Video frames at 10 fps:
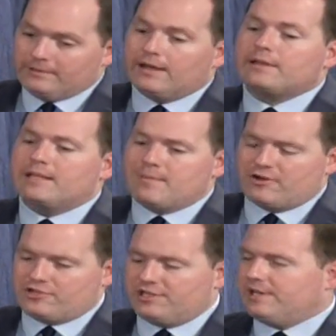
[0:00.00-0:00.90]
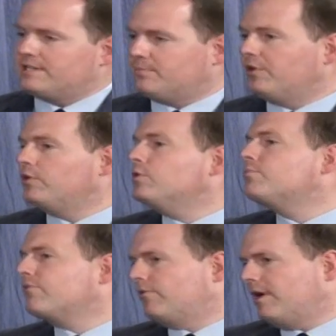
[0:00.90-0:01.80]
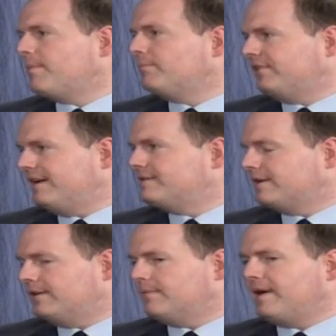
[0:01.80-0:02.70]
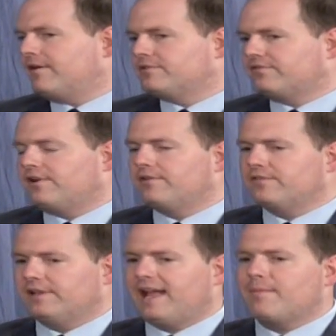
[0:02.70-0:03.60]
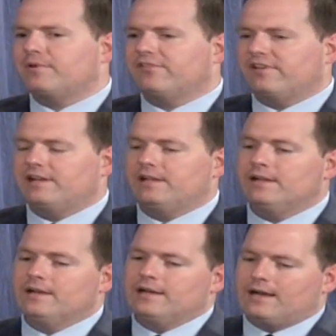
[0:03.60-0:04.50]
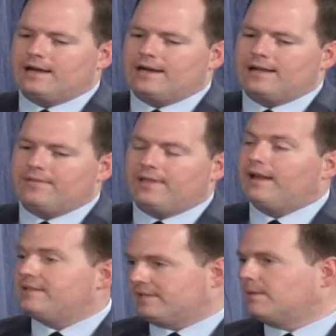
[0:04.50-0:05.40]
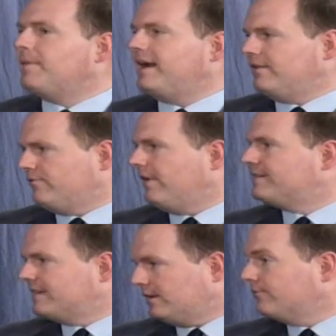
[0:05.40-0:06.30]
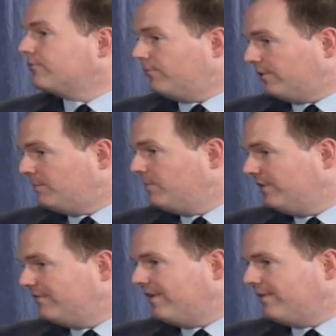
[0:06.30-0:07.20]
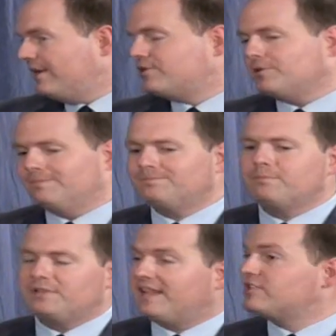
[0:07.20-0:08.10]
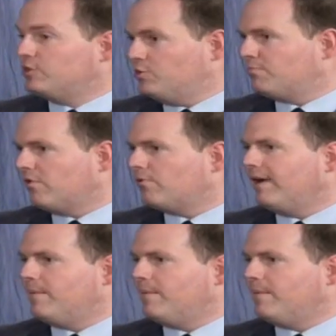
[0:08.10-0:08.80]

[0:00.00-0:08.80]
Luckily, Mayor Sheehan has put a new program in place, the Mayor's Fund for the Capital City, that is a competitive grant cycle through the community foundation. But that's a new program.